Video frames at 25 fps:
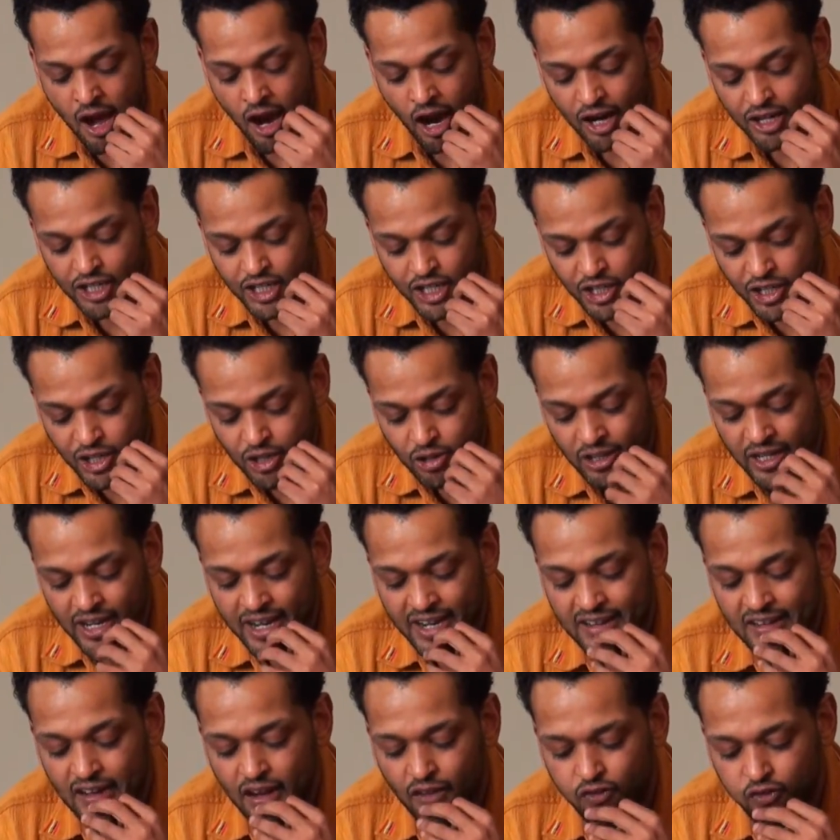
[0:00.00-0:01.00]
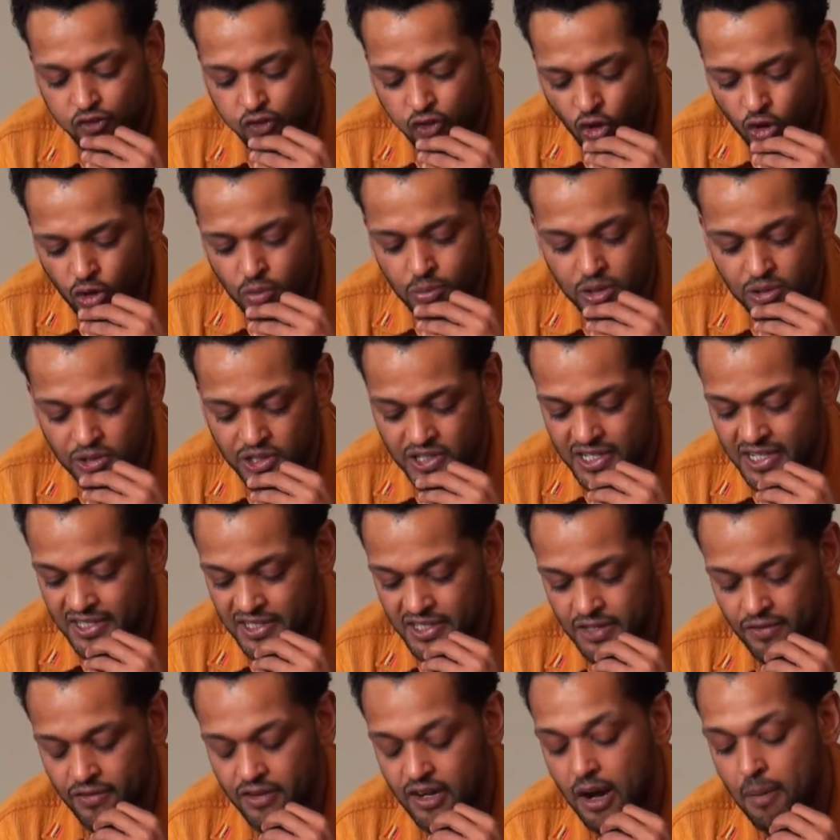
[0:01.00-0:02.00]
articulate a formal
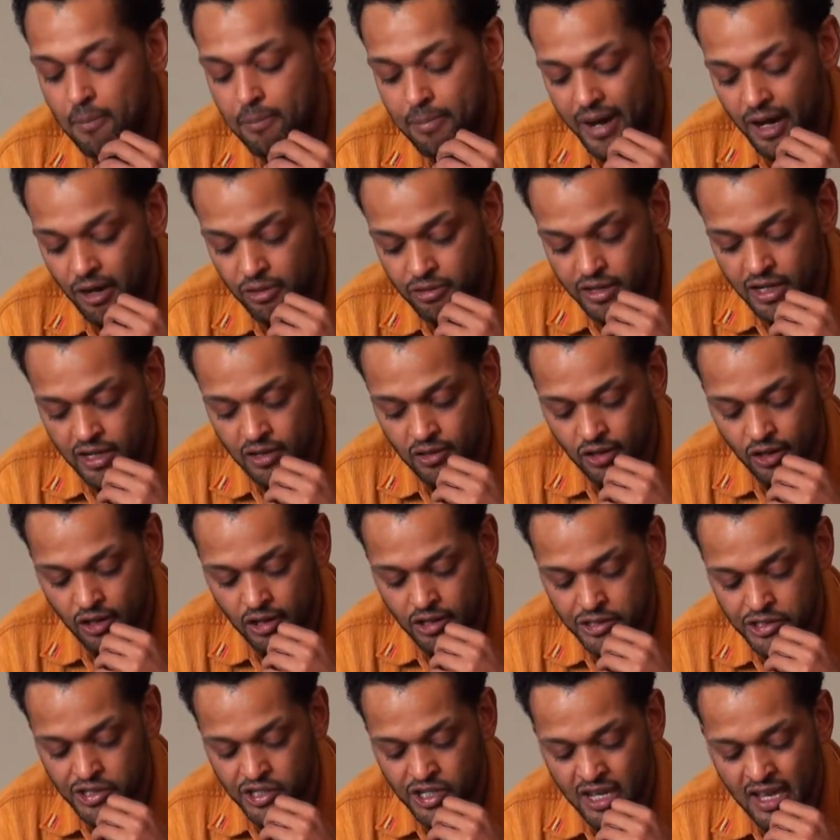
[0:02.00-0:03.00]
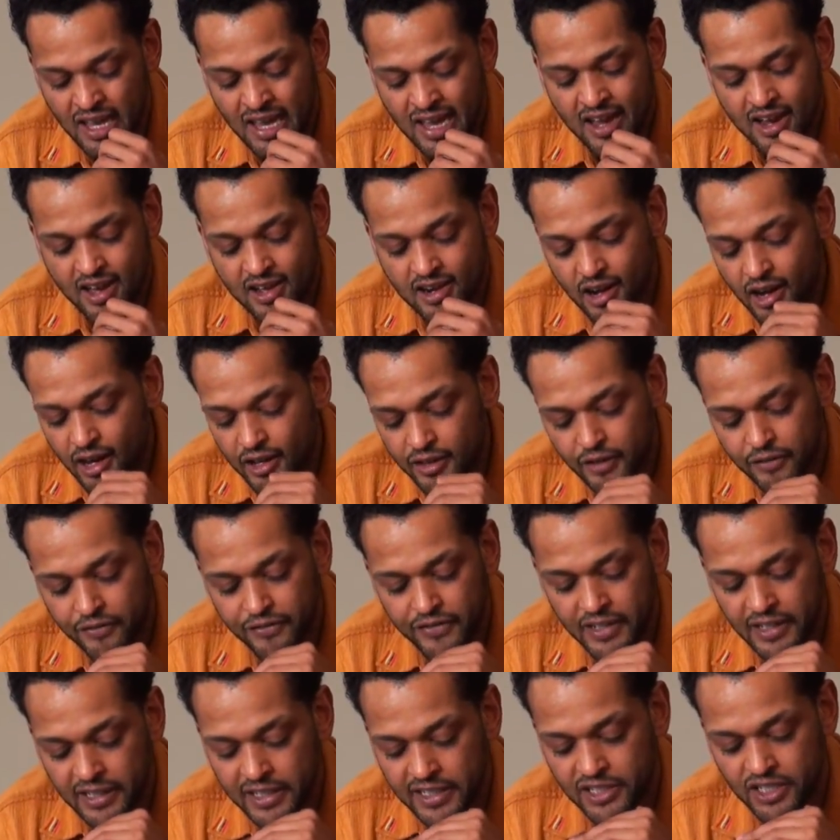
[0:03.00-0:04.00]
sense of compounding loss and other
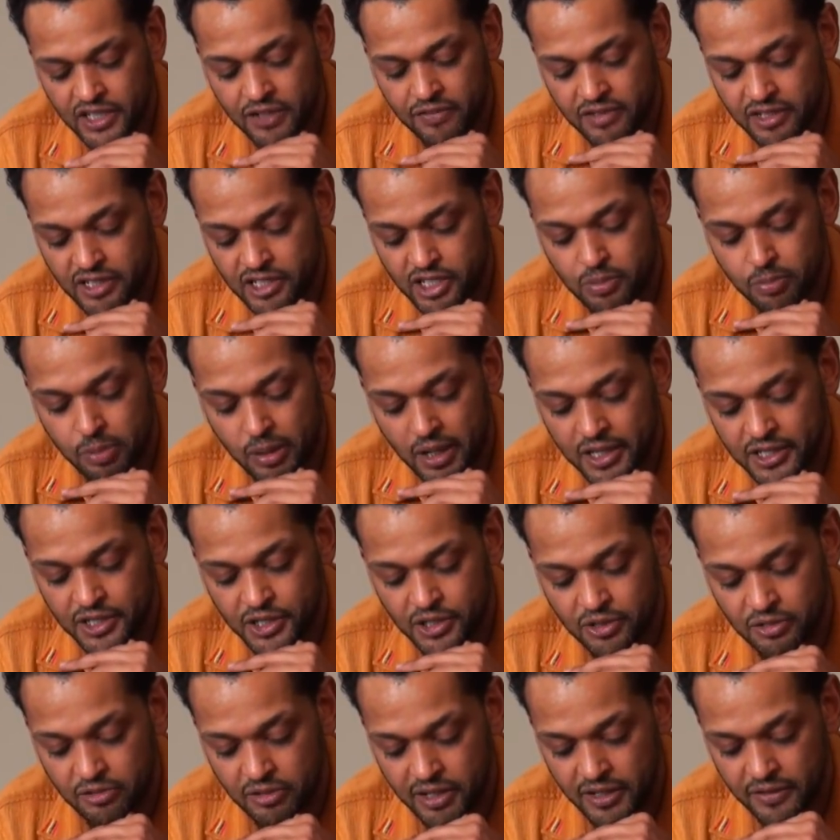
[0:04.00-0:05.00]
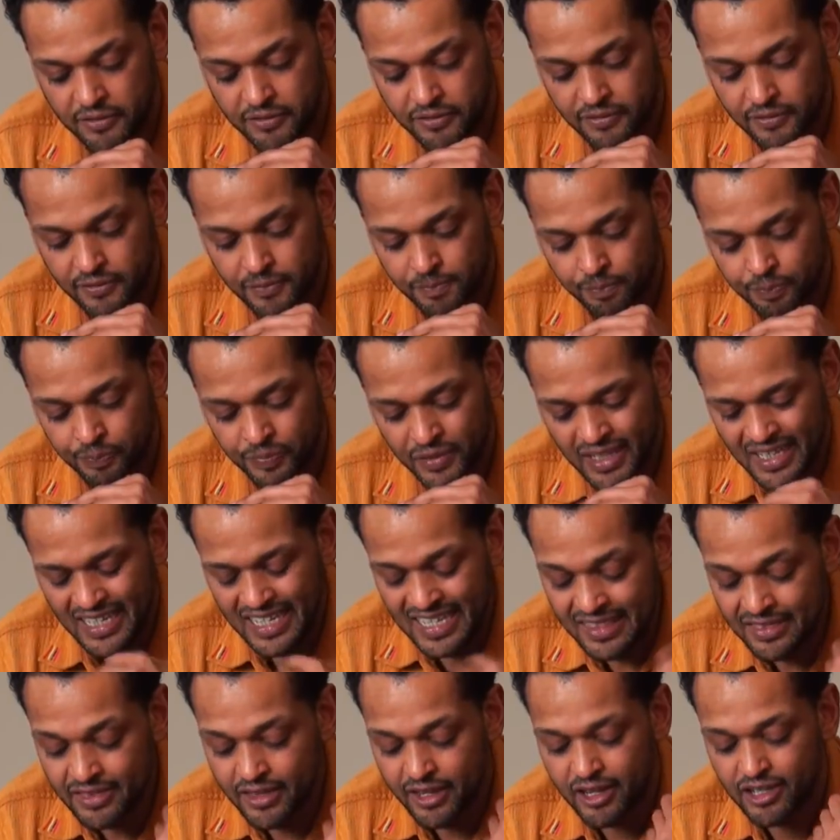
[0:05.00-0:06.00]
feelings of disprized grief,
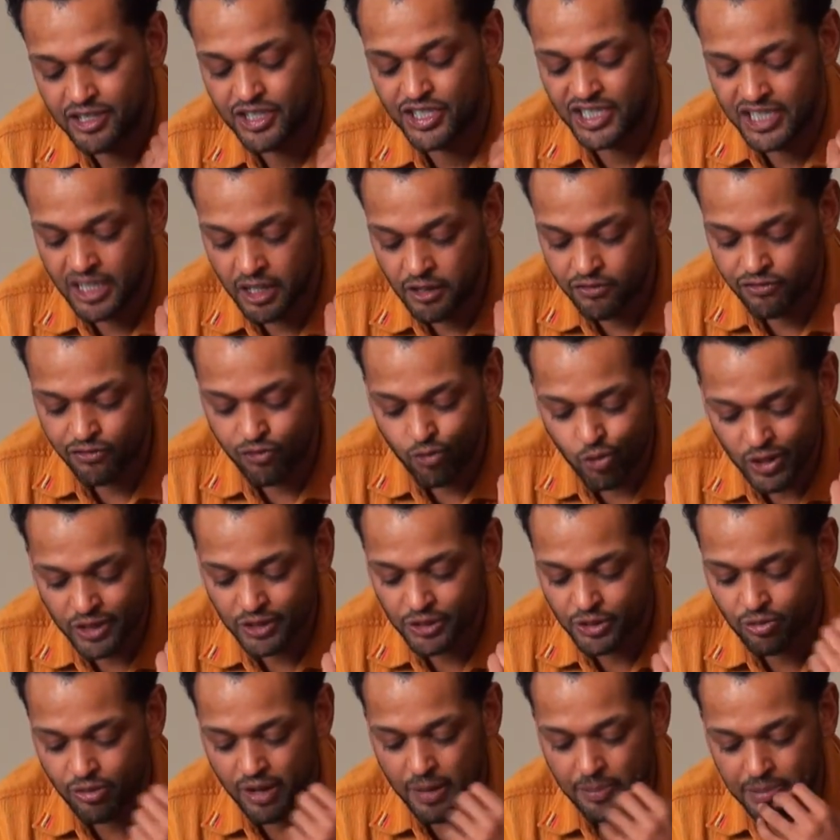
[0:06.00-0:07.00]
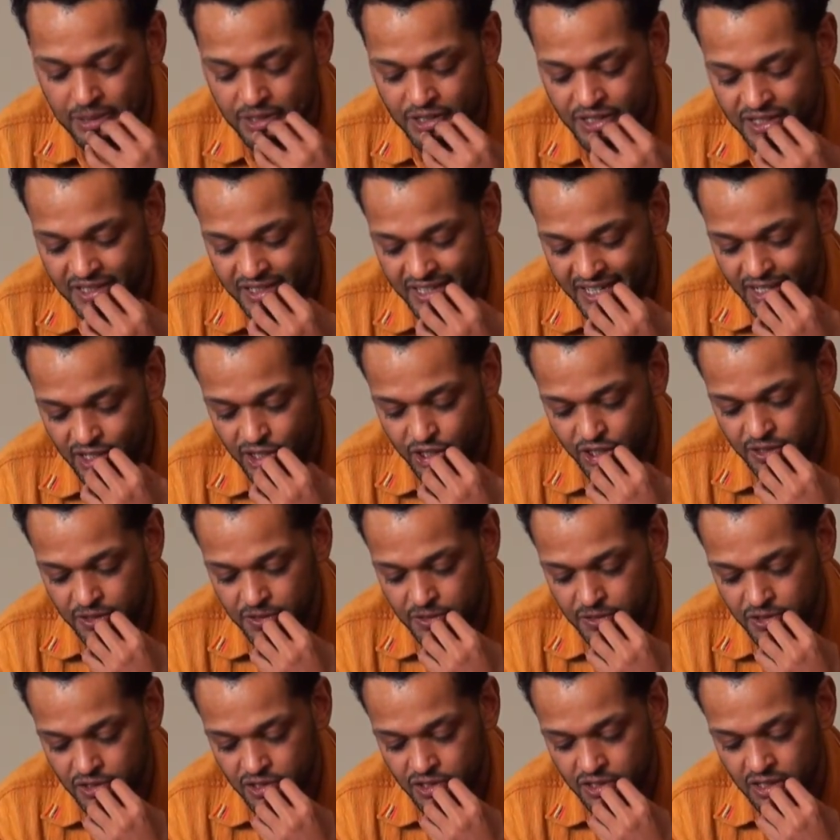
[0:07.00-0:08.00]
in their self-willed
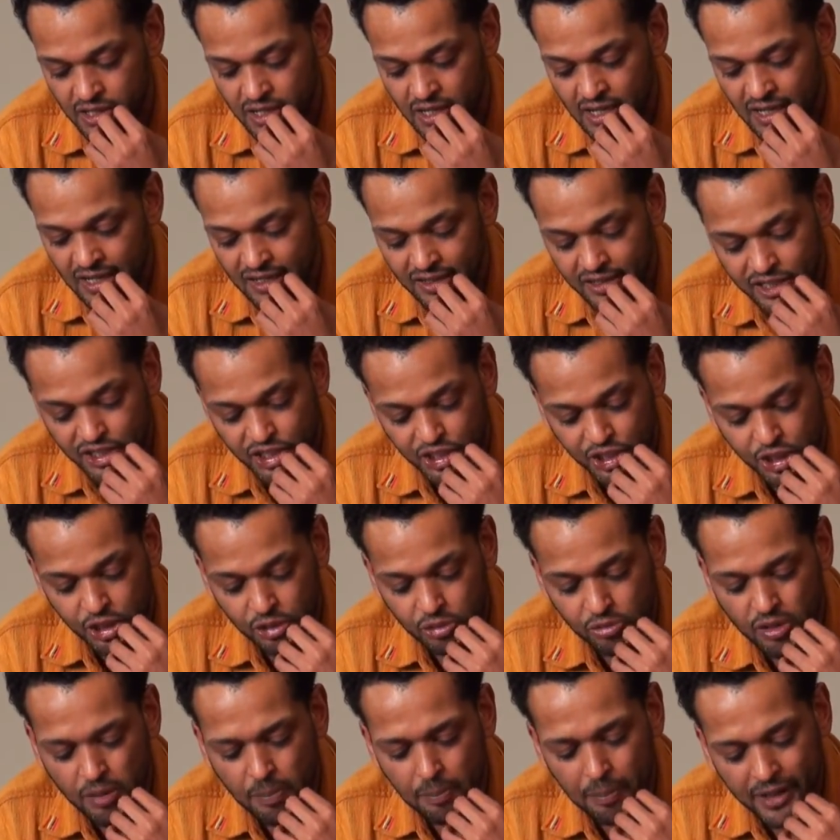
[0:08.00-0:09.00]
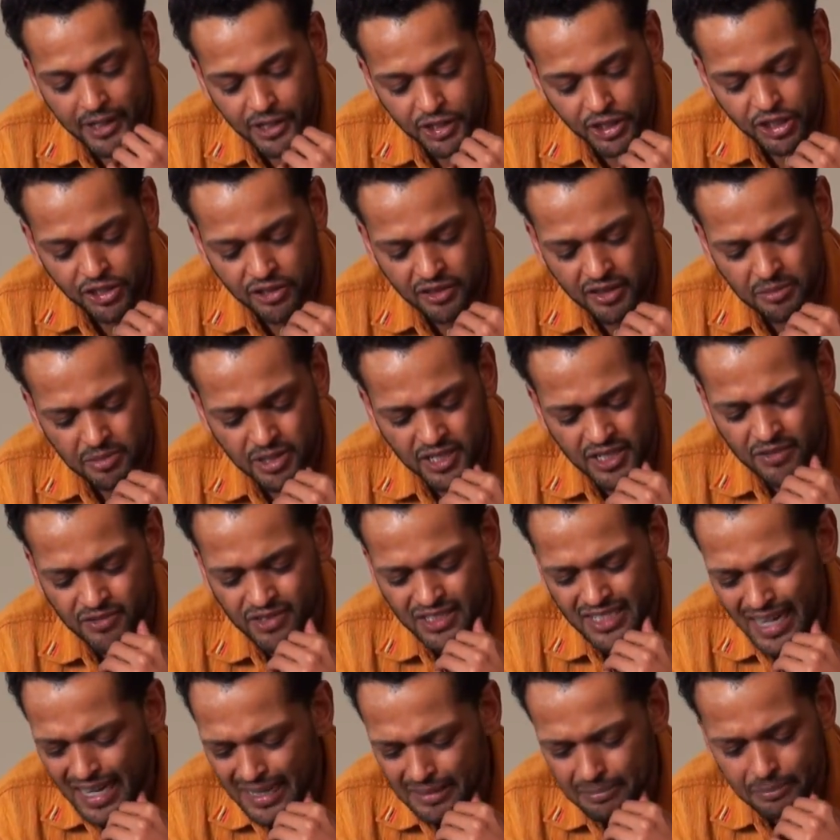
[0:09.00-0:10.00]
representations, these children picture
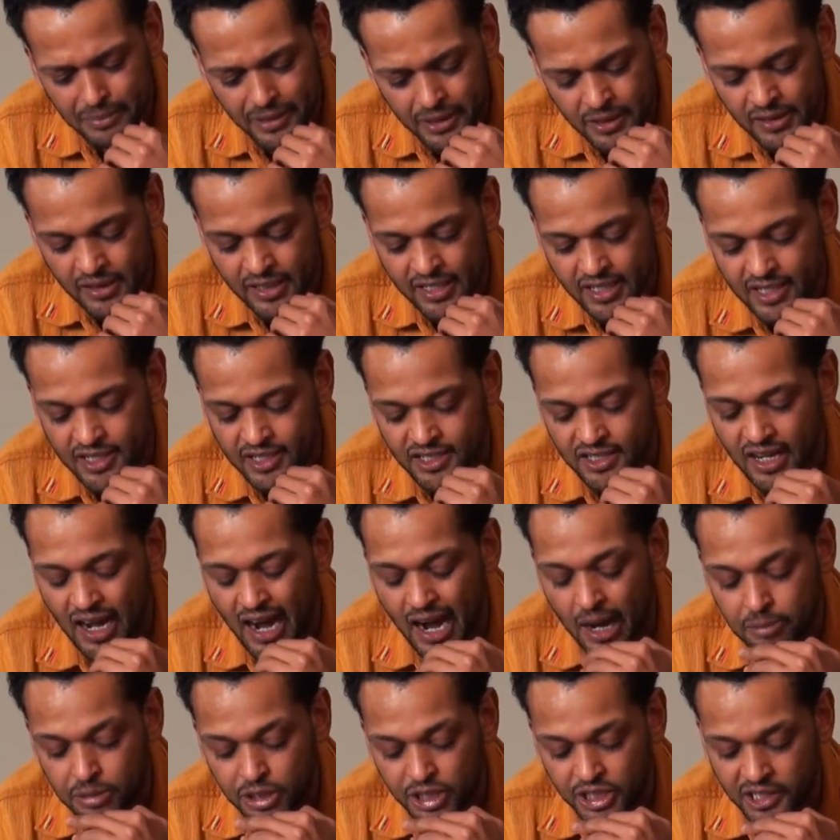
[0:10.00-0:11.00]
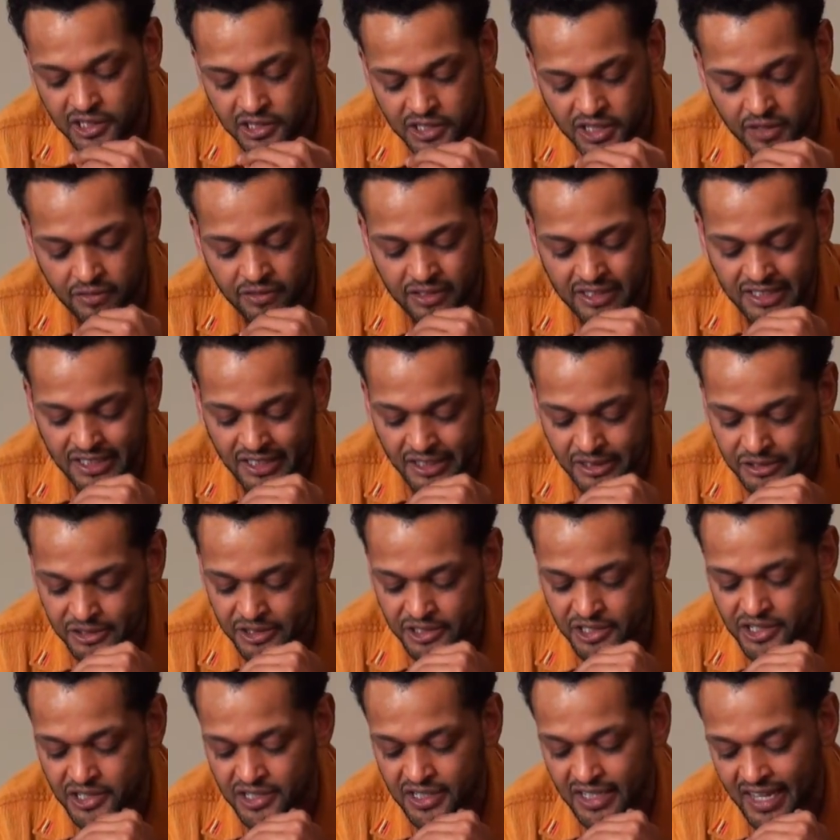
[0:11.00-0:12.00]
themselves not merely as objects of
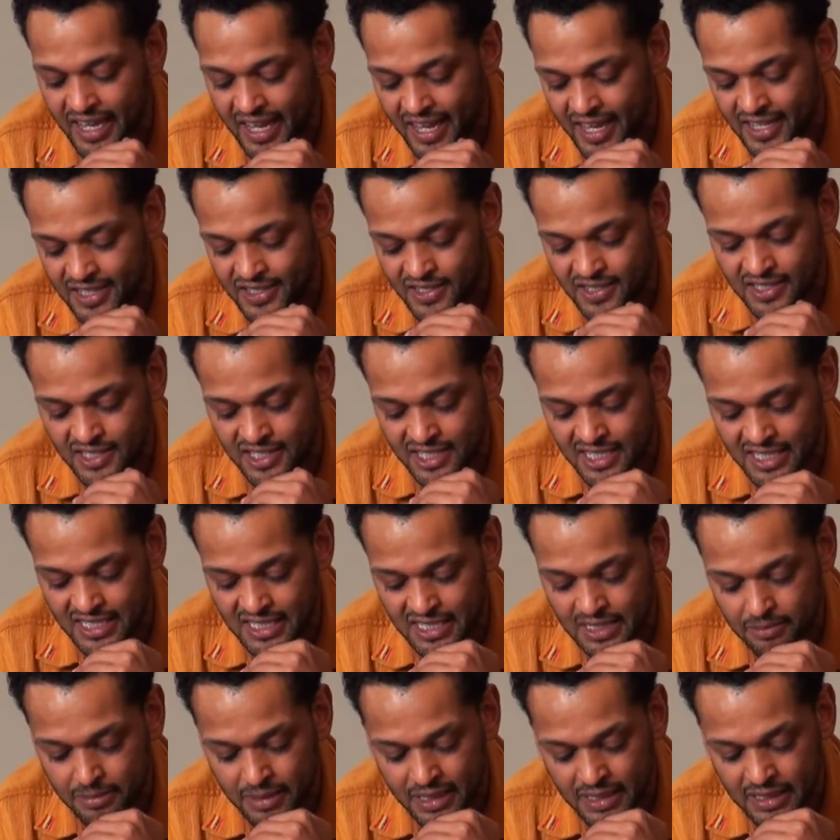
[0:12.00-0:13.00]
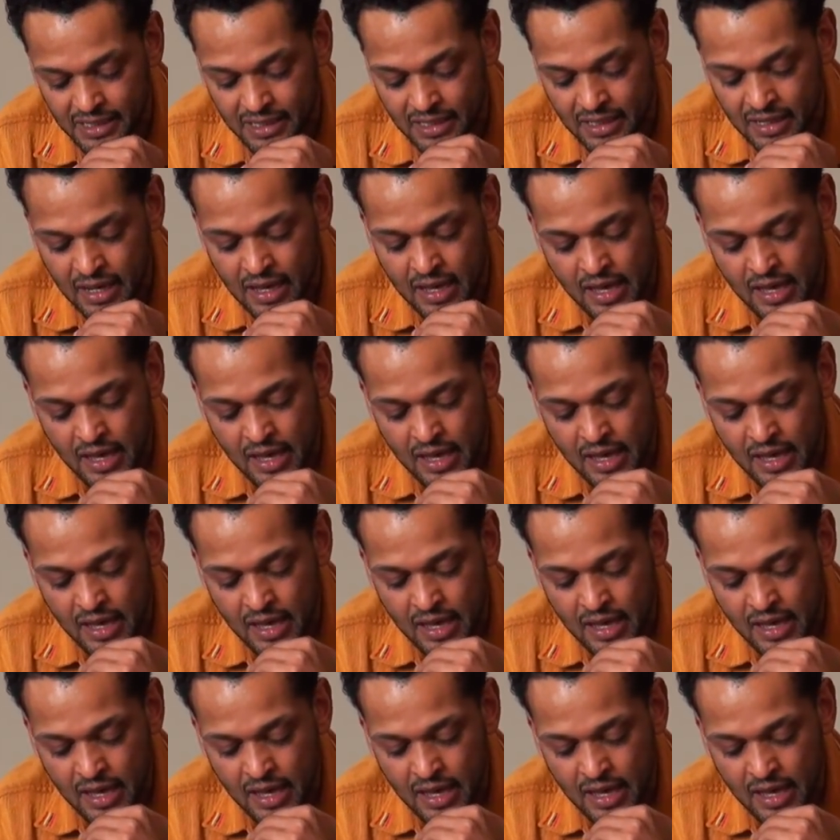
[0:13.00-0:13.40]
adults' gaze and sentiment,